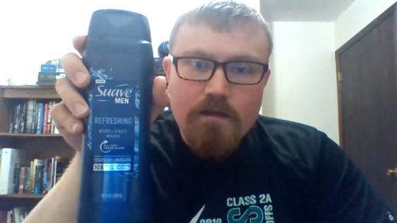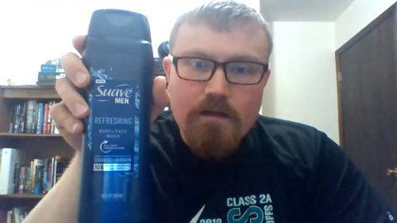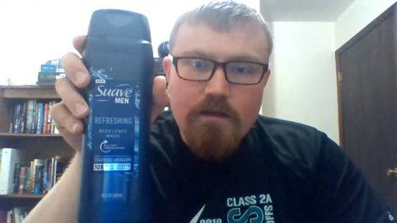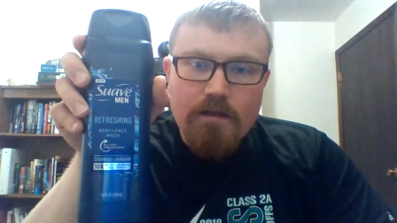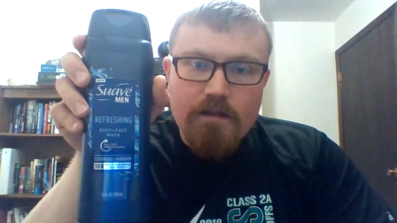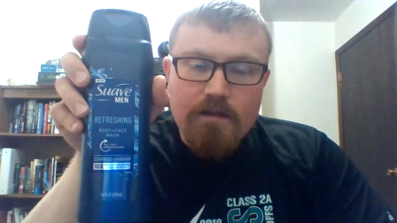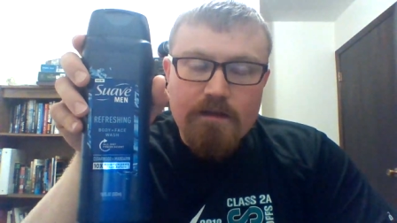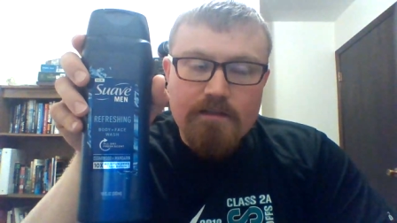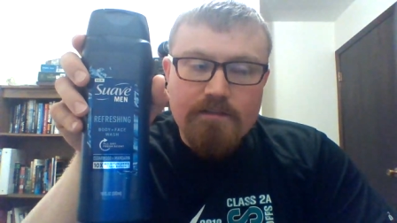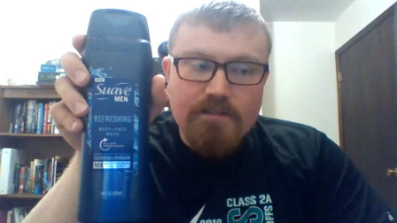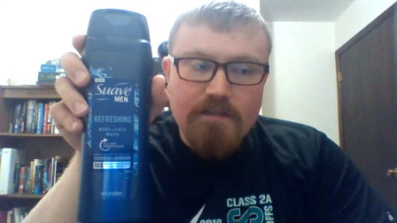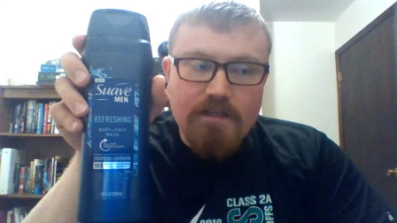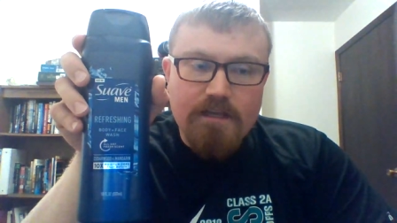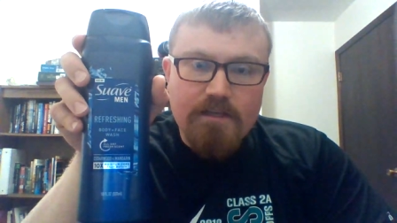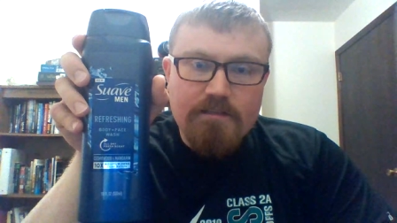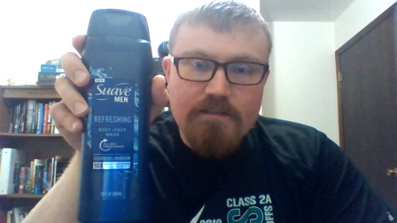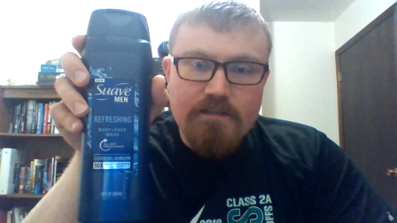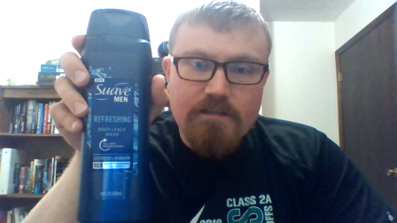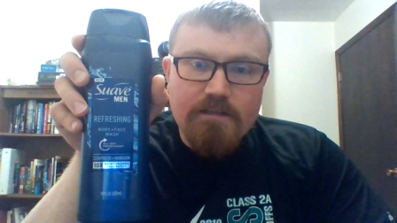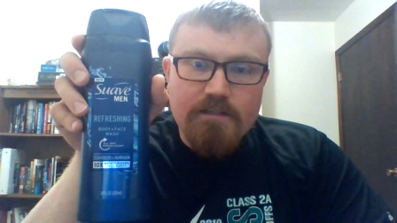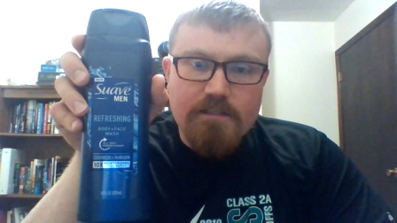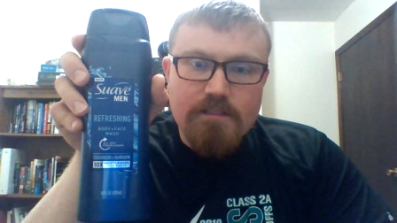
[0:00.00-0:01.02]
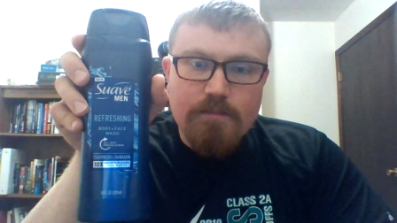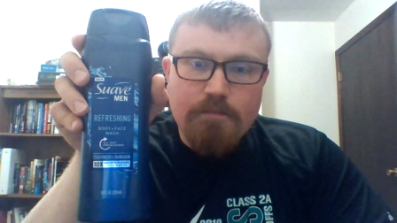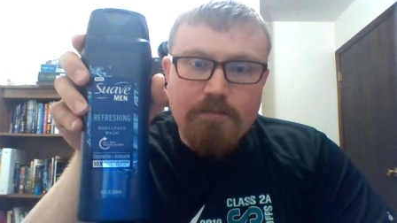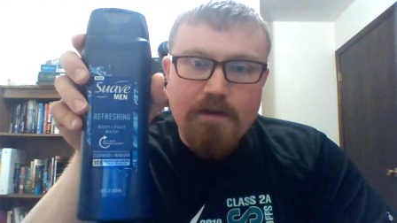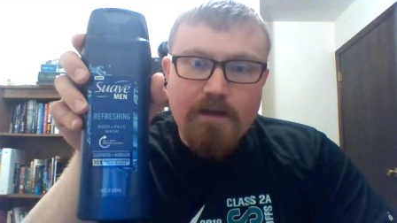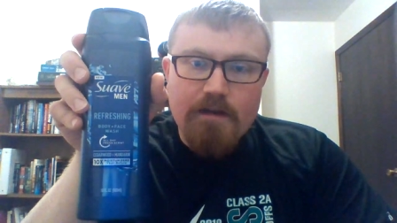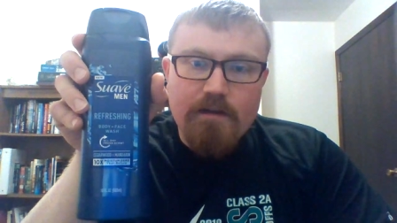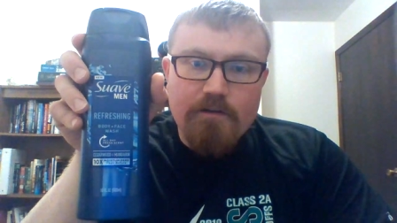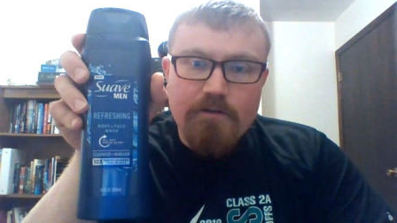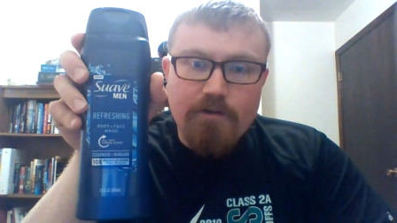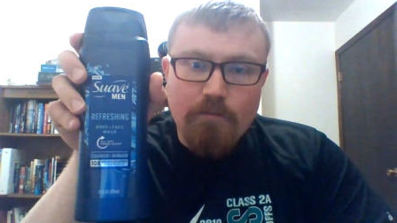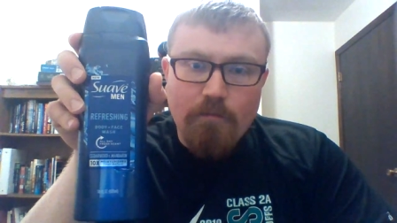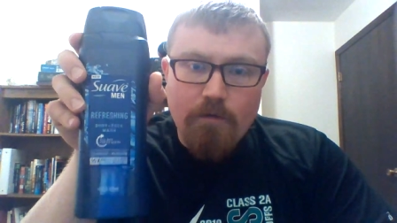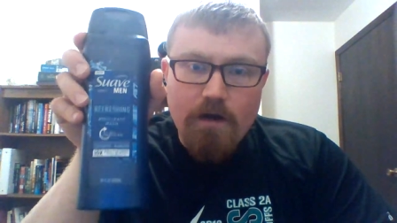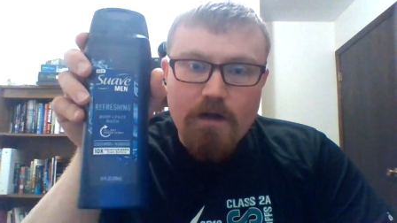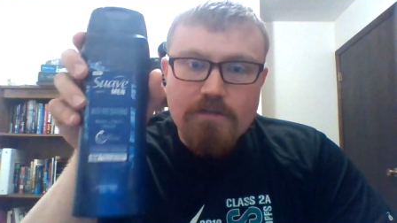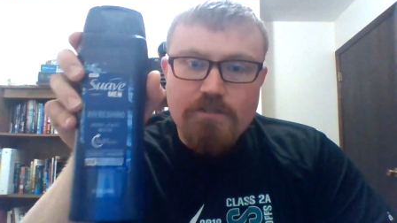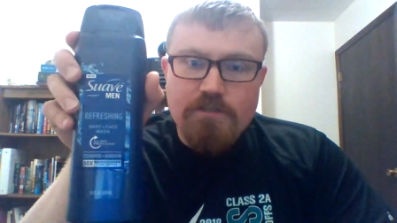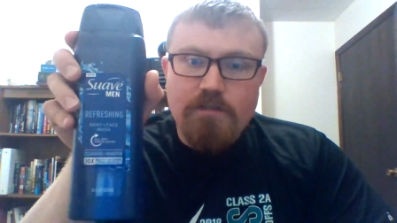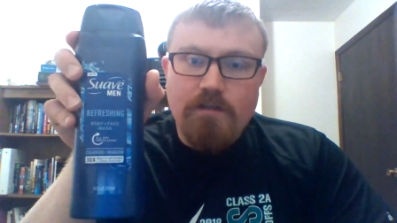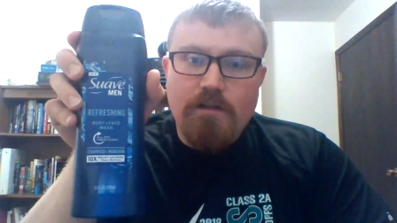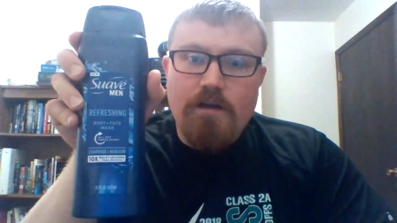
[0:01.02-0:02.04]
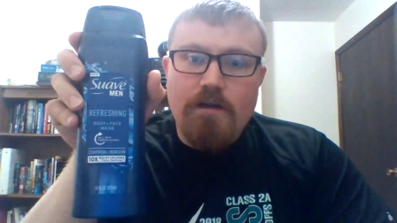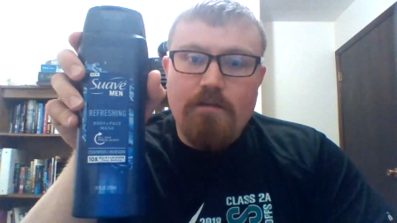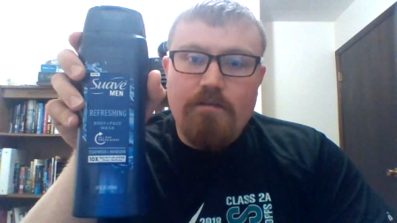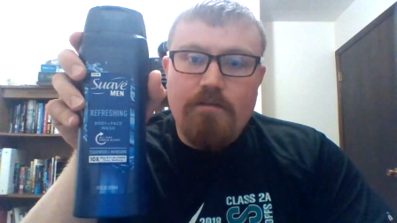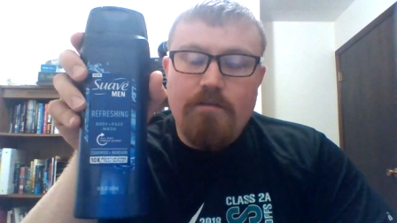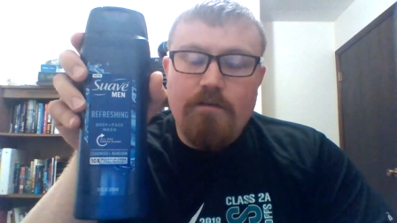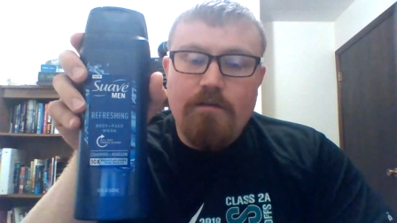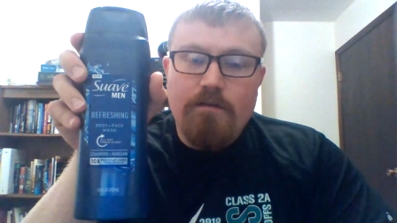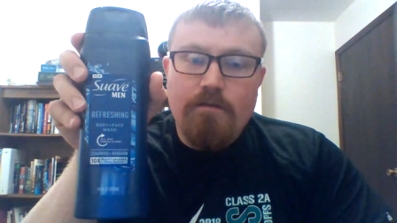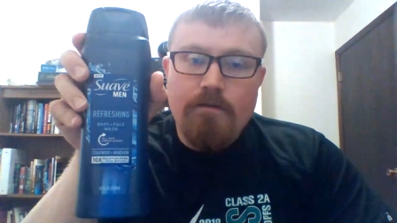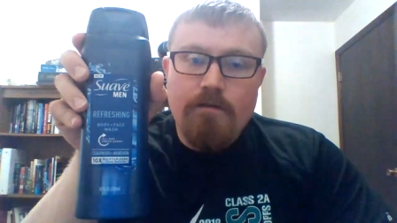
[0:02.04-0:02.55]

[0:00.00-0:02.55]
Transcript: and it's easy to spread on your washcloth.